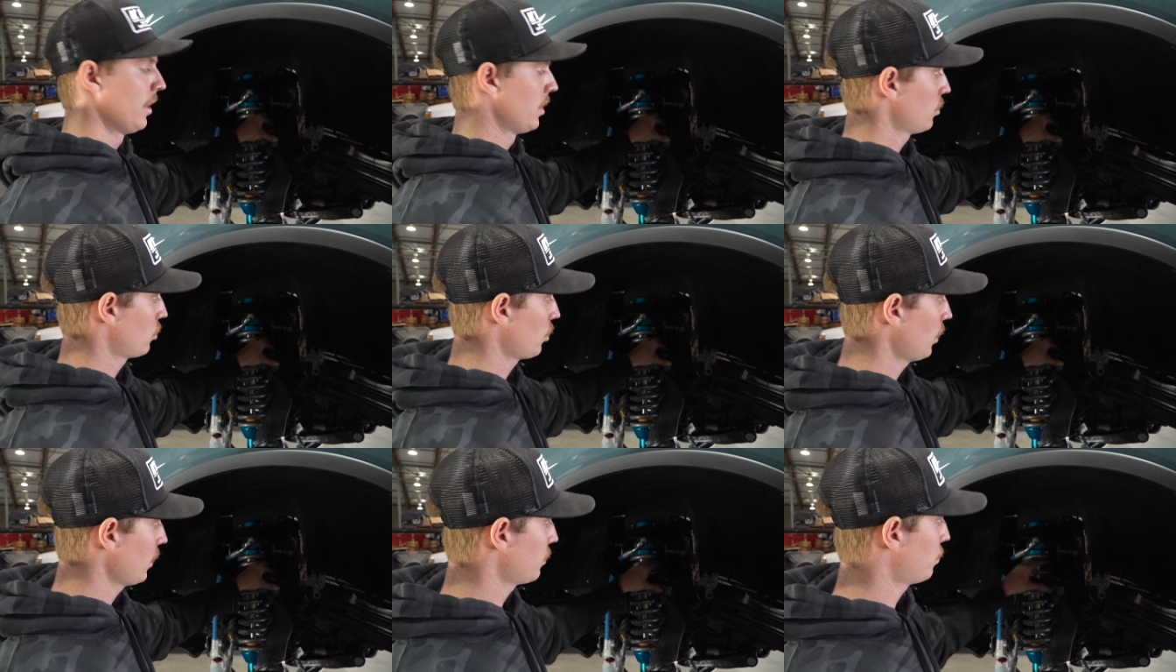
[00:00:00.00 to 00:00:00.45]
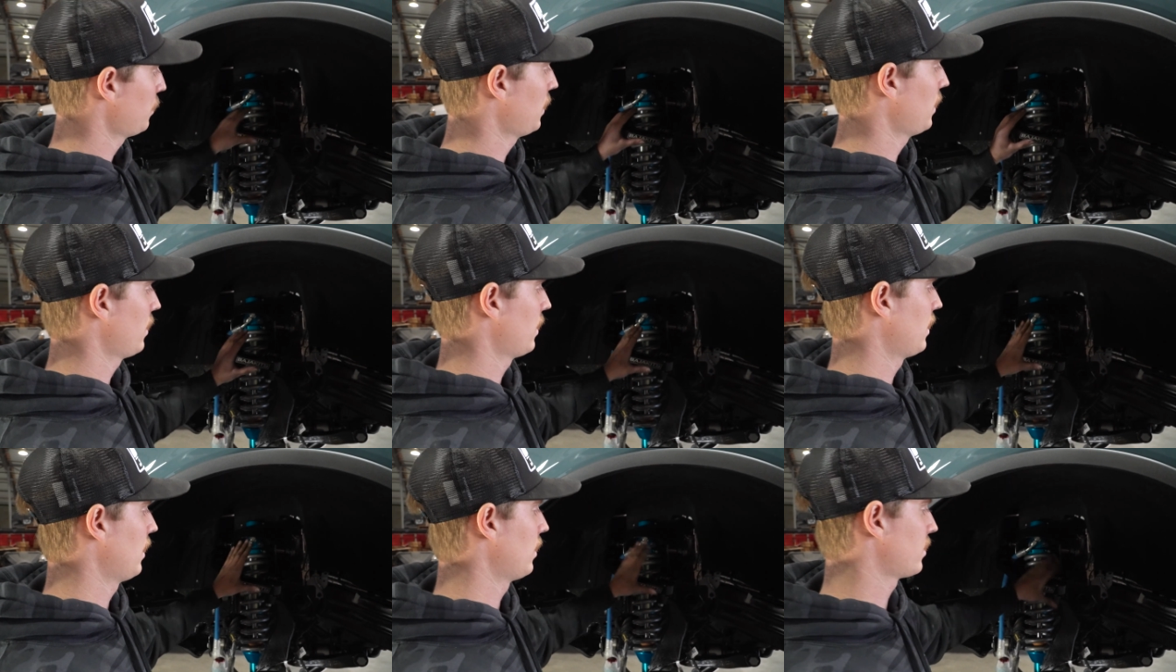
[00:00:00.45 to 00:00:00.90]
Trust me,
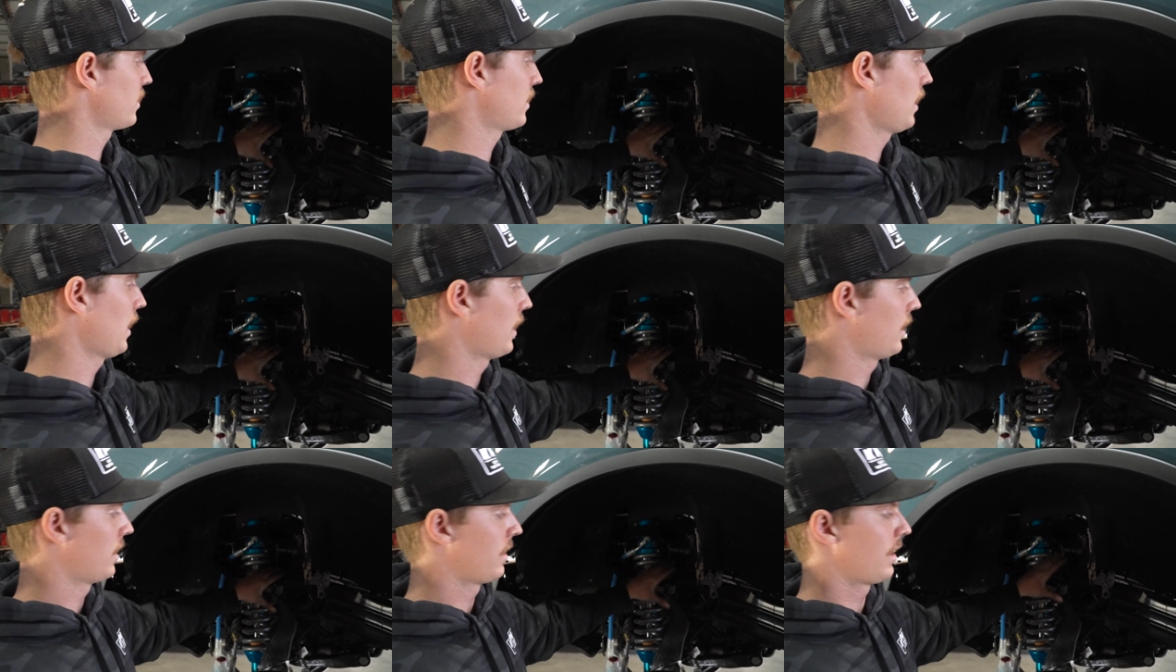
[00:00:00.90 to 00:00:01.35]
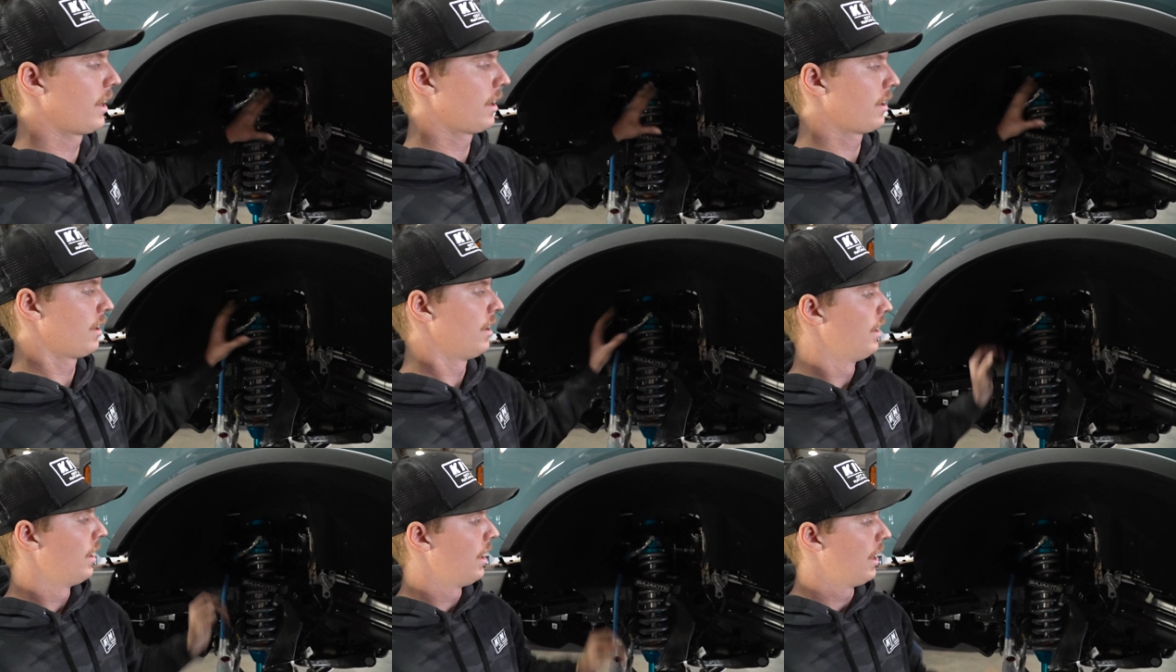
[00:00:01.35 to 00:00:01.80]
they'll stay in
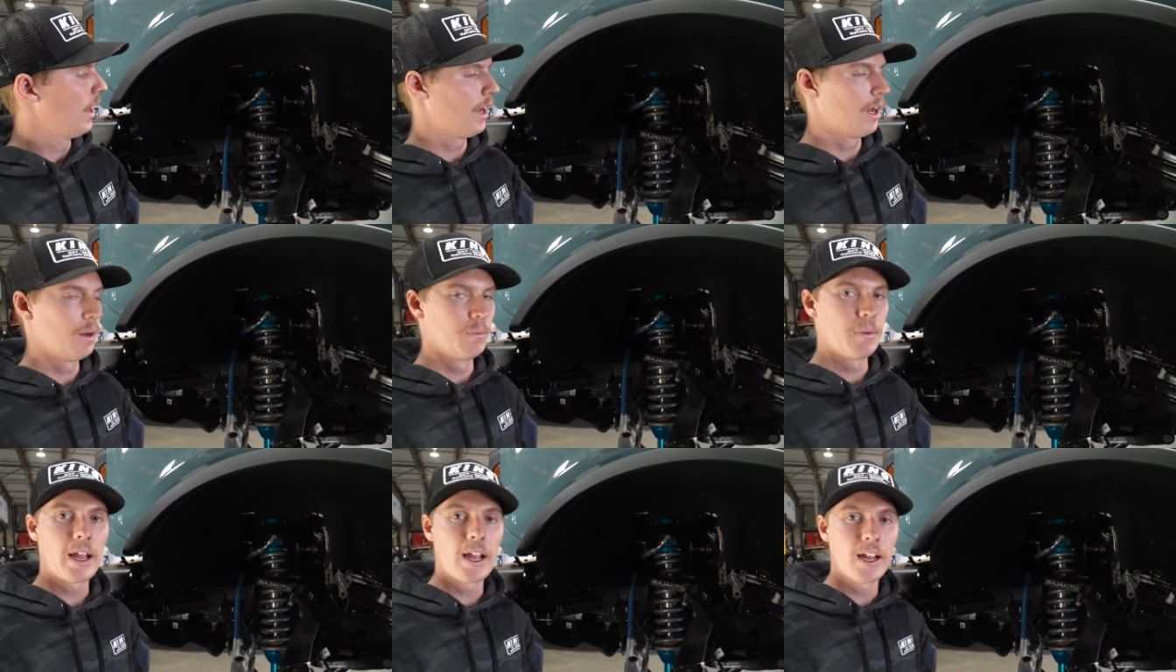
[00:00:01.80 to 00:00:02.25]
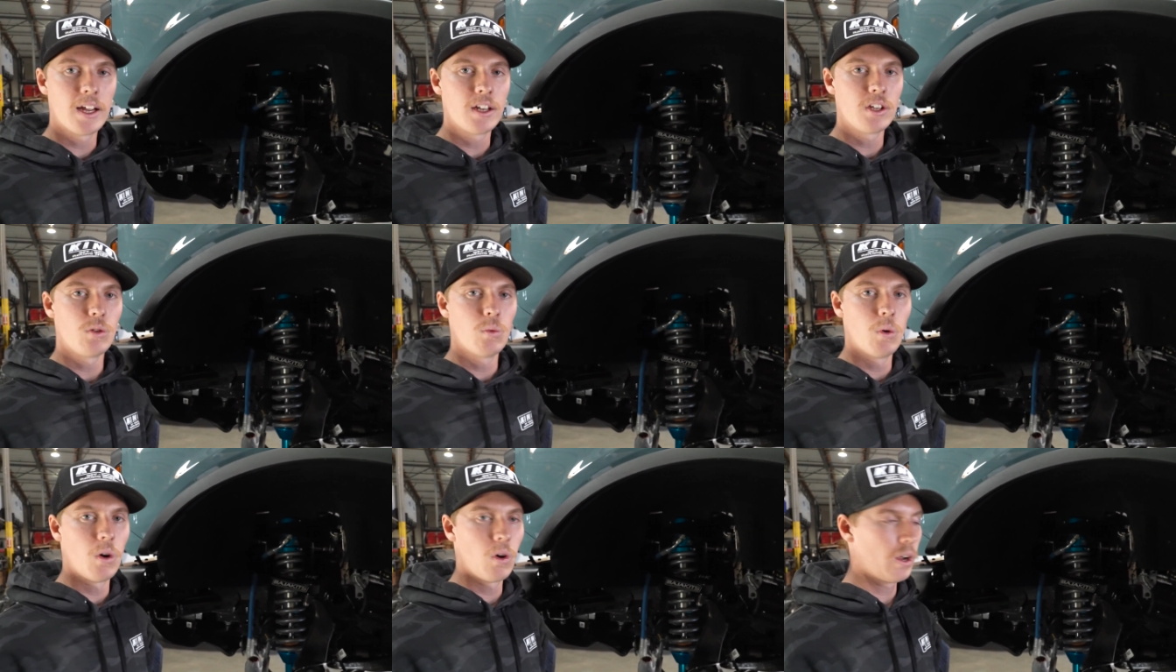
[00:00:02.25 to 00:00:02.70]
there,
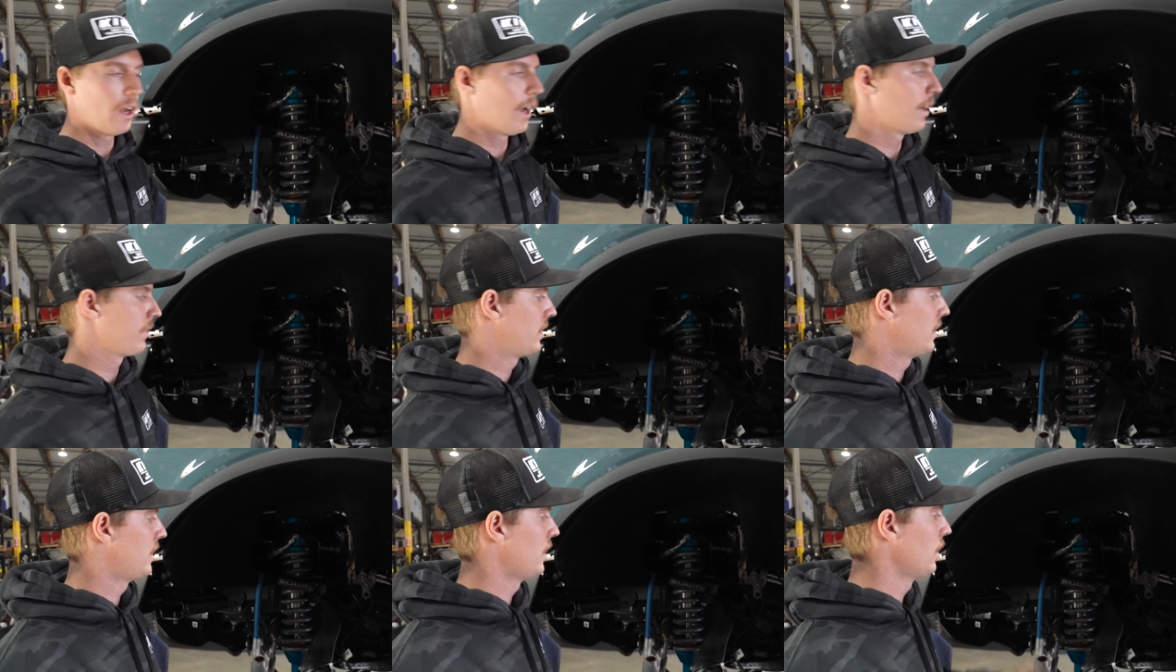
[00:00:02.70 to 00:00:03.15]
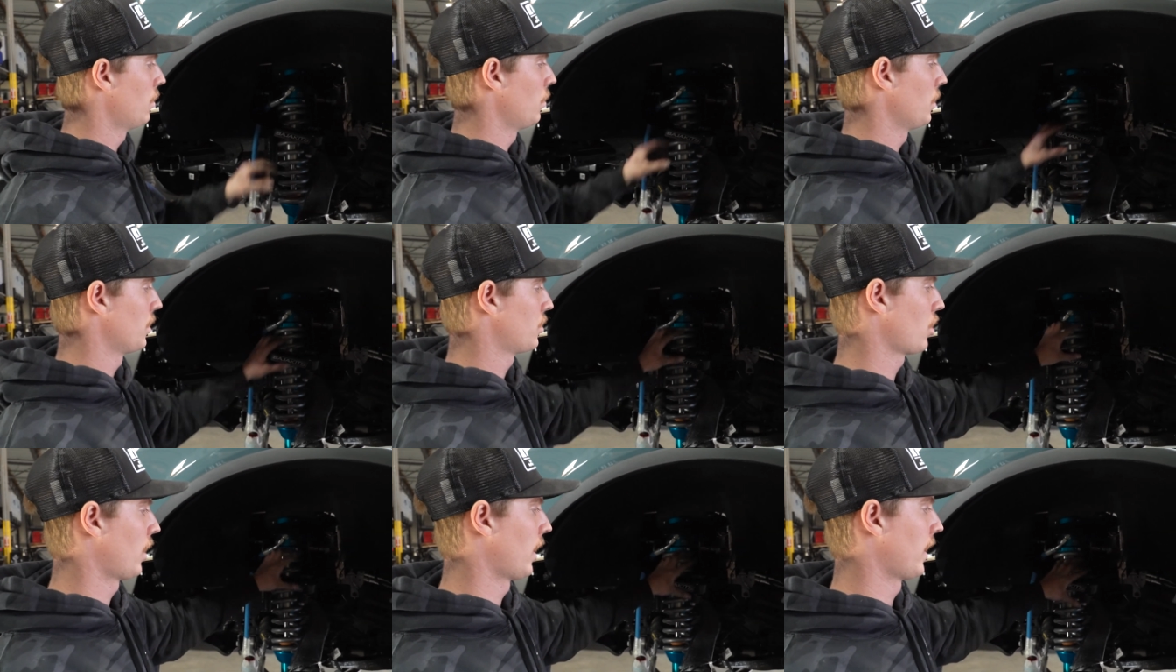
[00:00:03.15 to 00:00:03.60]
and you won't have to deal
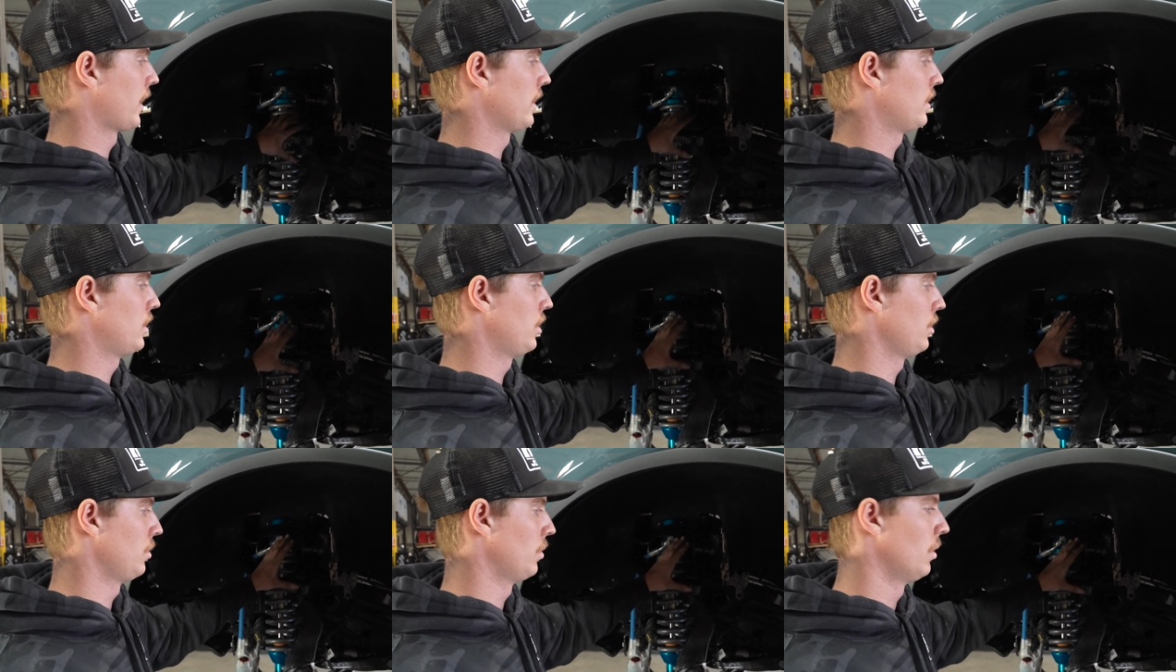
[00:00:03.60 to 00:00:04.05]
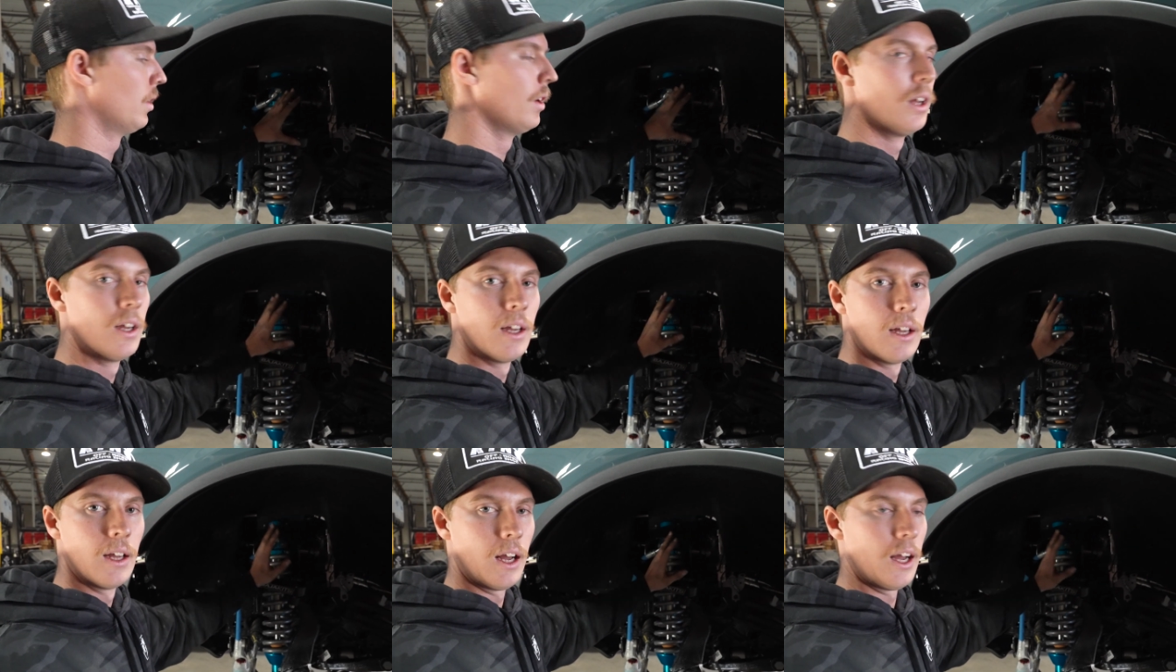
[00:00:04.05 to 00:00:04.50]
with trying to
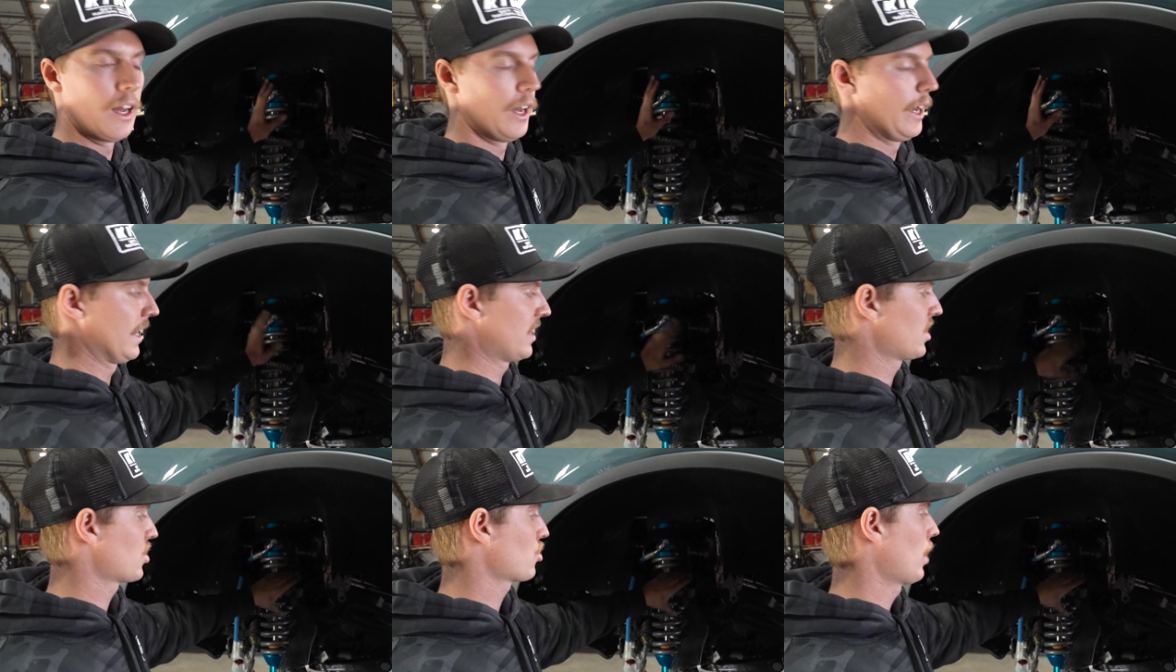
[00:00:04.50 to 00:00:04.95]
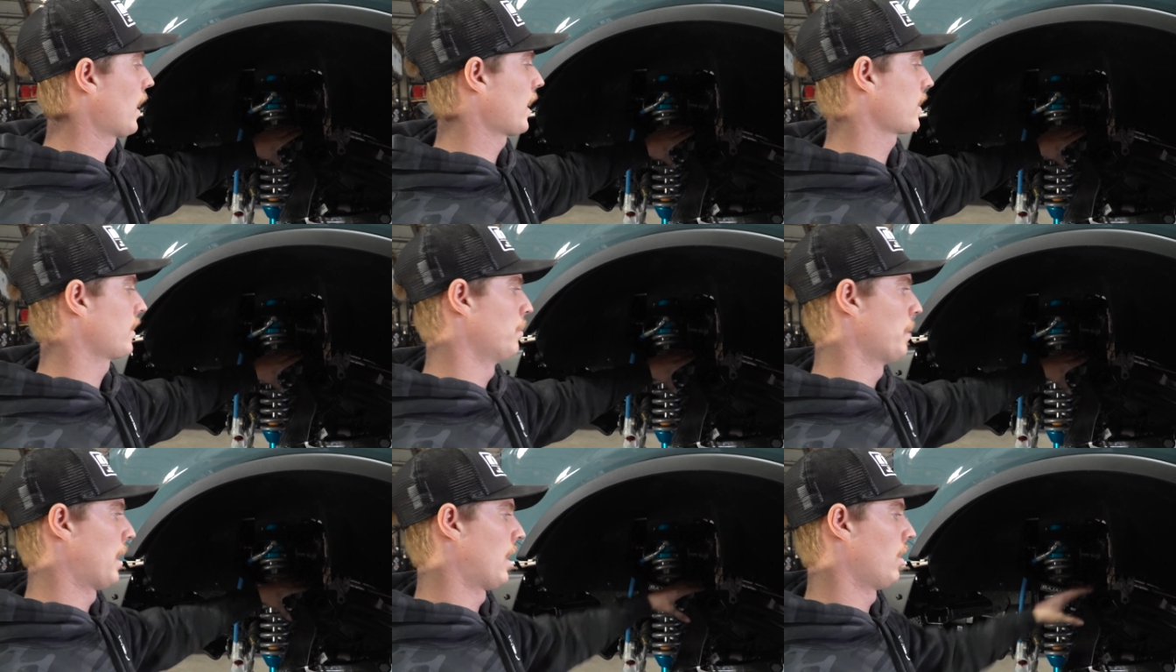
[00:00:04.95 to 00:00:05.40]

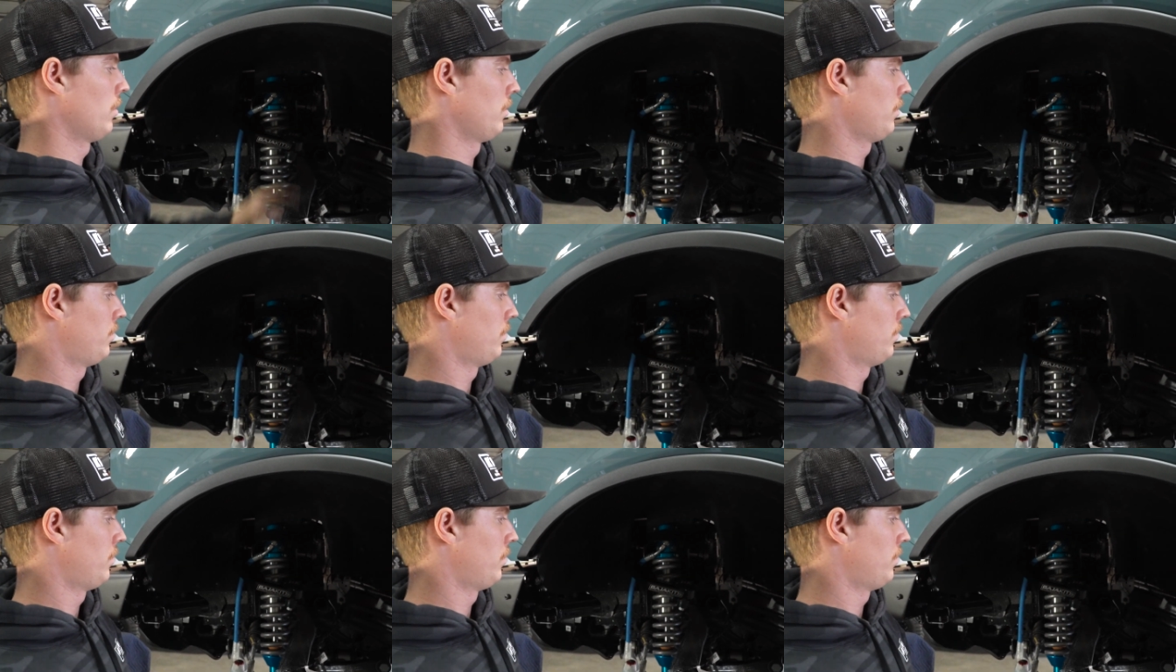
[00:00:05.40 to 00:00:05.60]
extract them out.